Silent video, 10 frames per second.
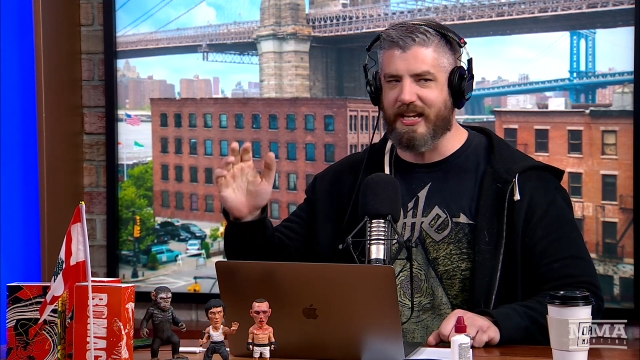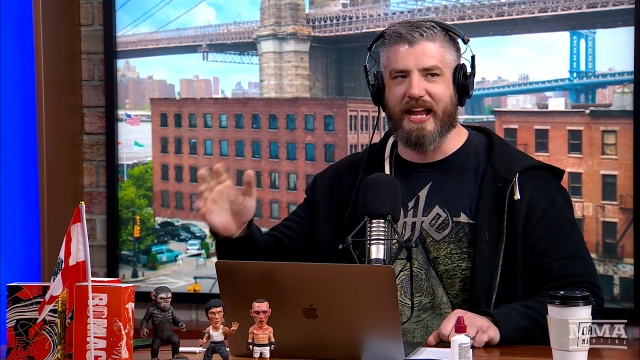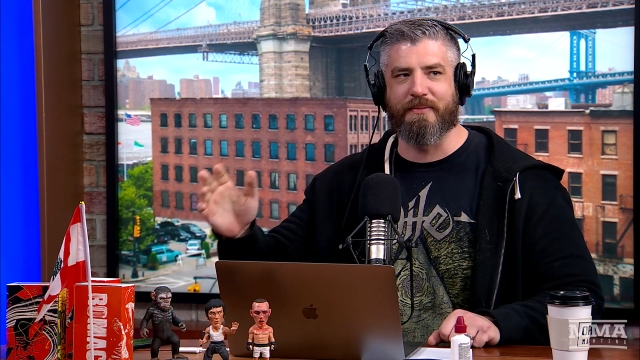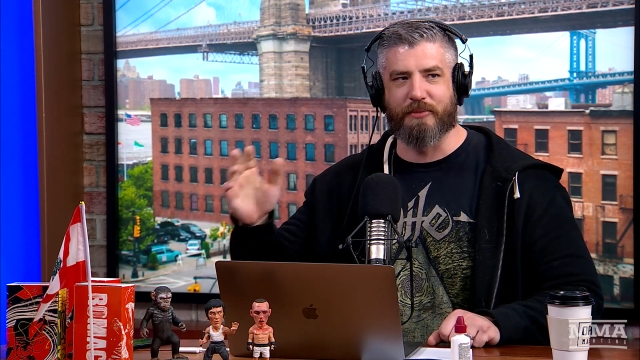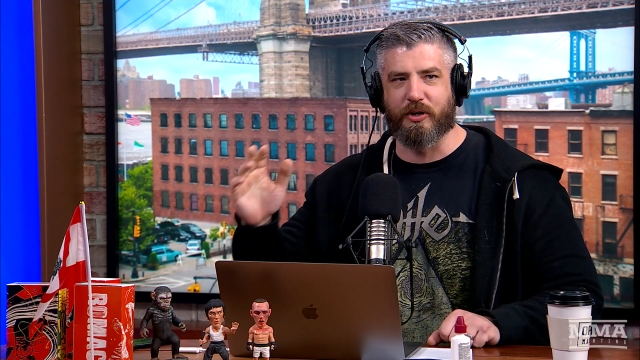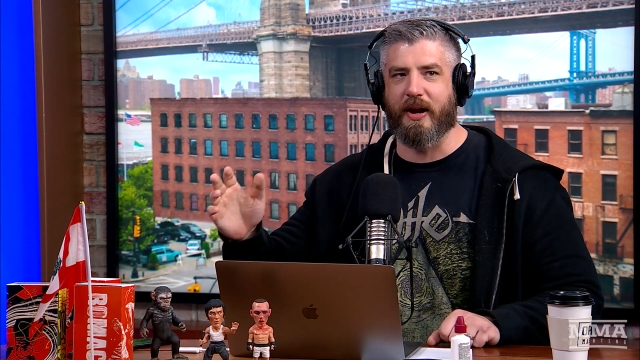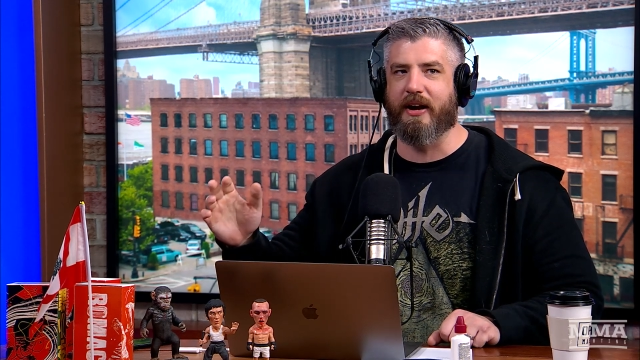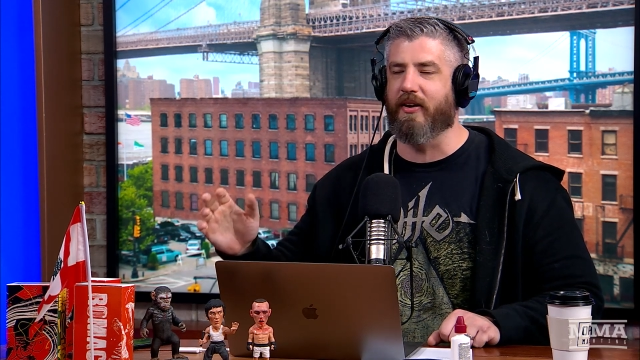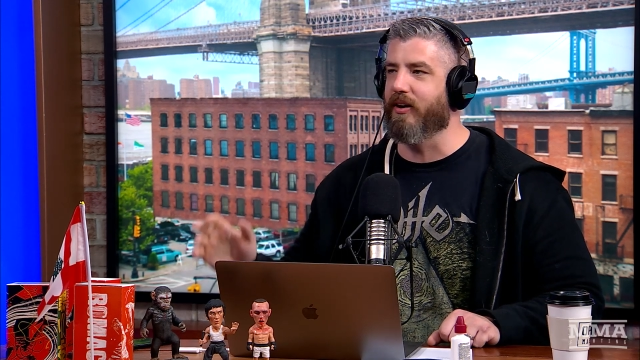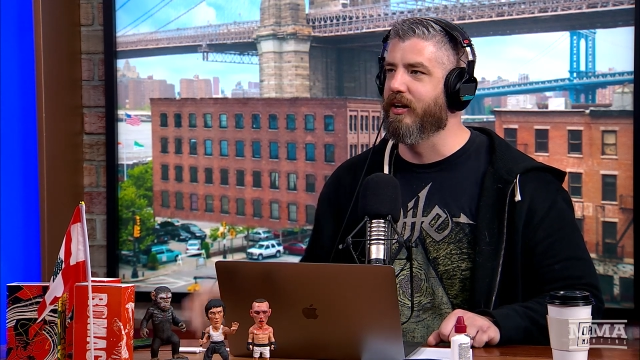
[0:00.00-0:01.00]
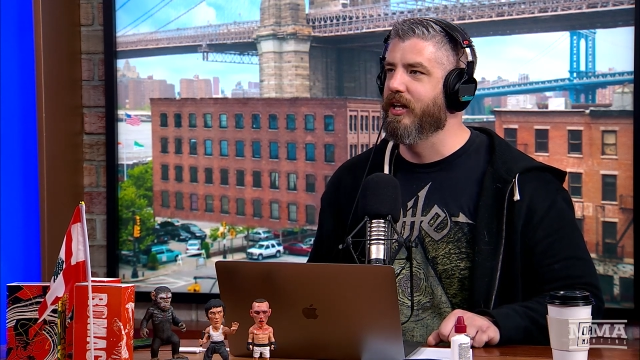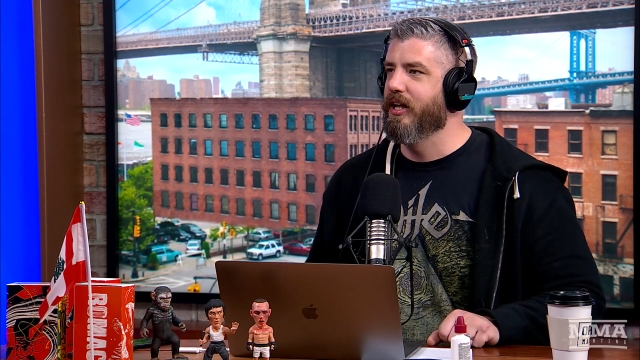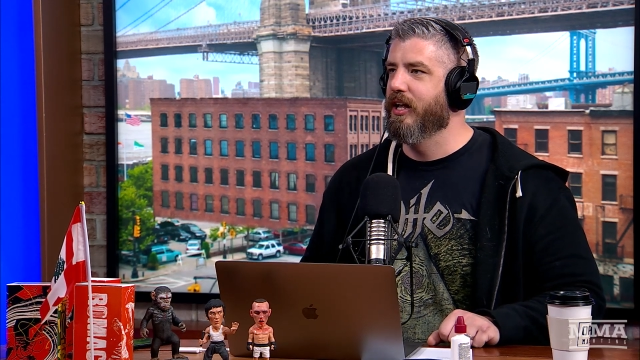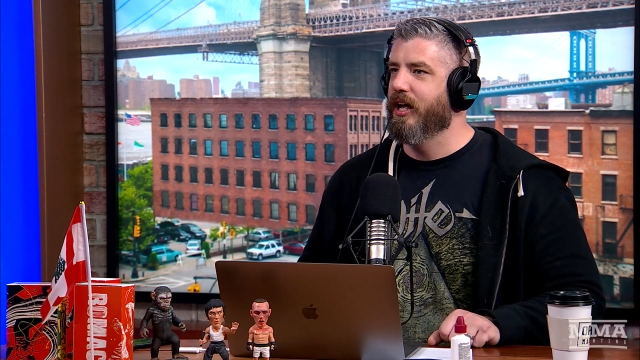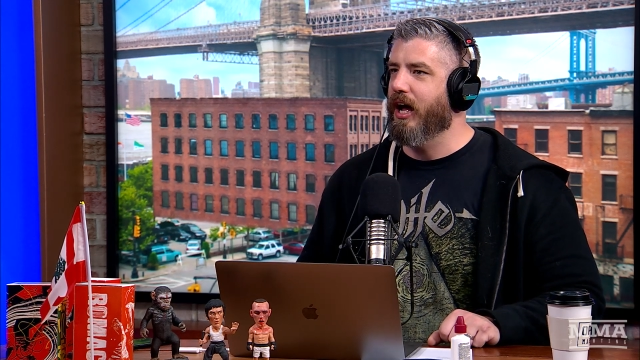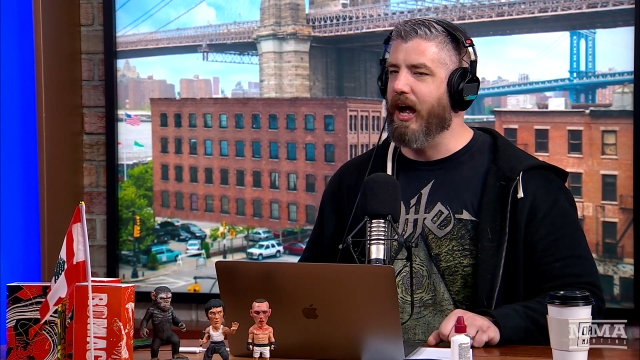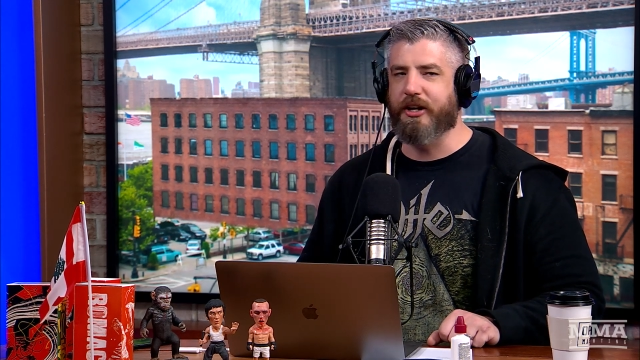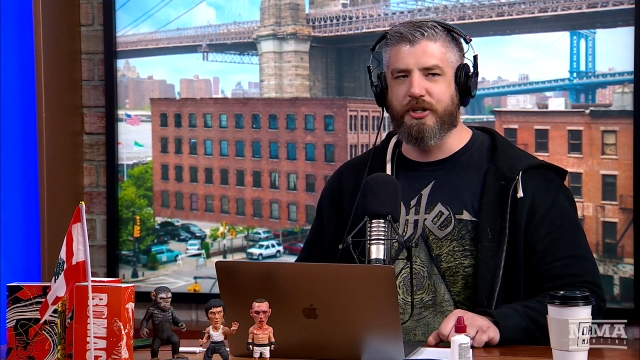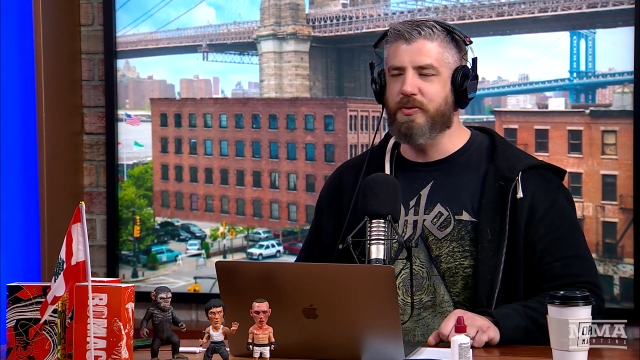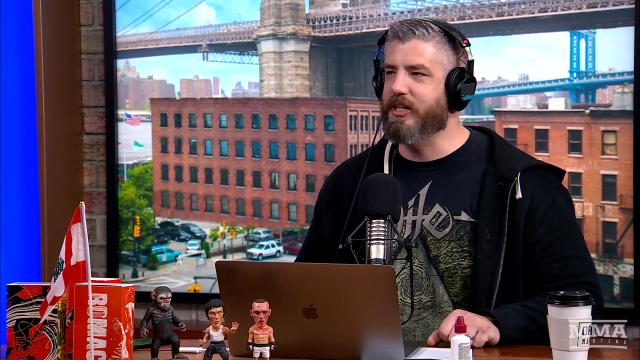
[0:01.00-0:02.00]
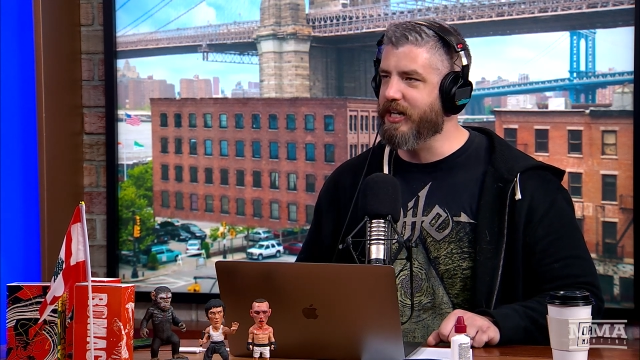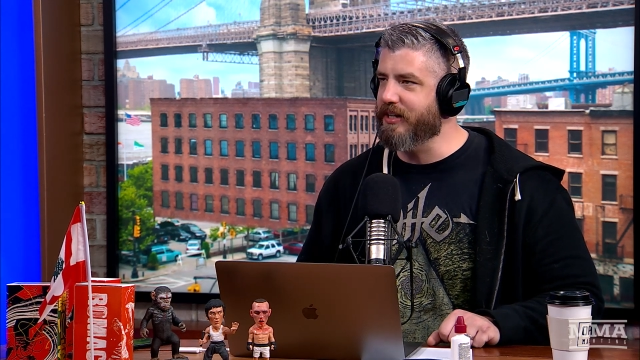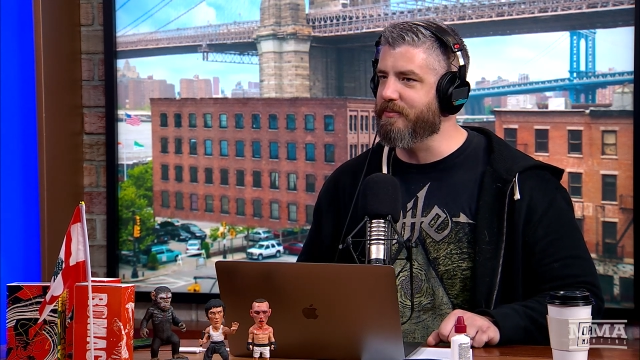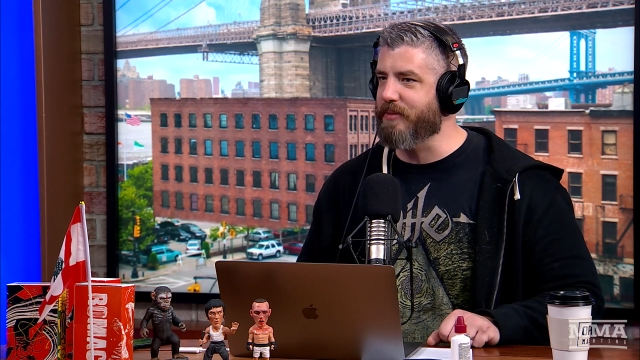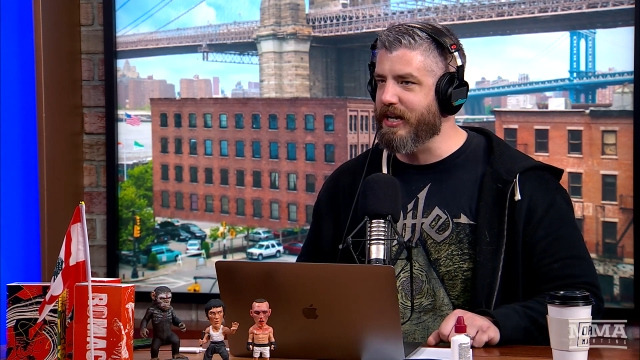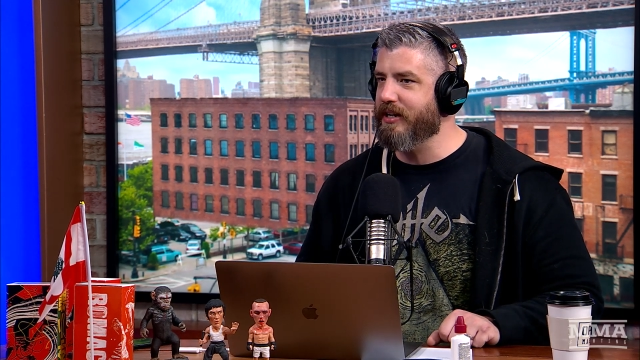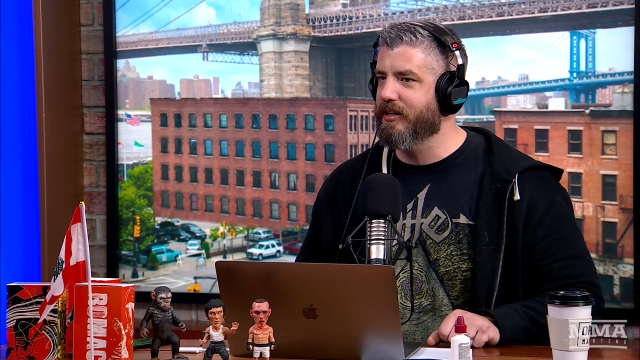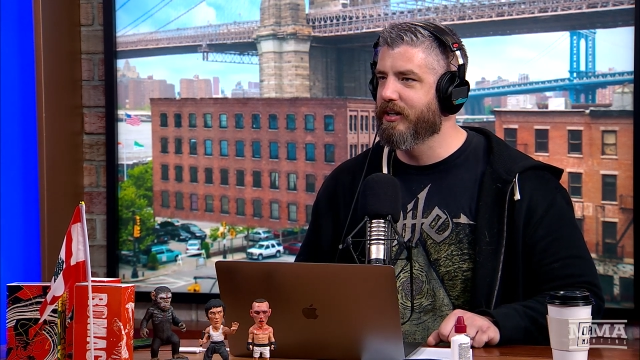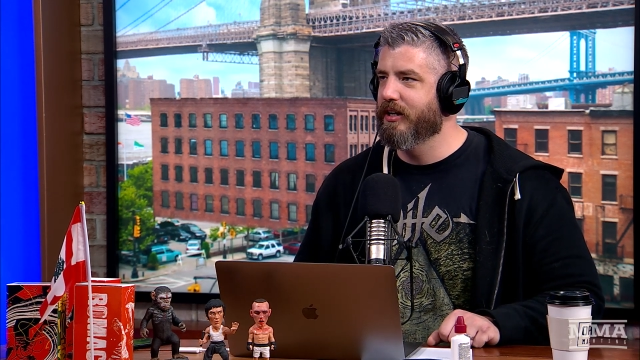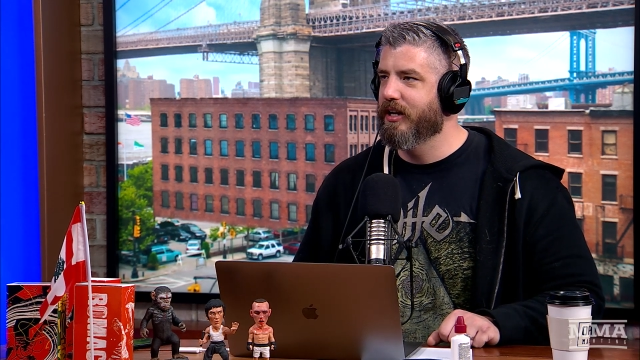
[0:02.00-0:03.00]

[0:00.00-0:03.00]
Nate McGregor. Yeah. Are you kidding me?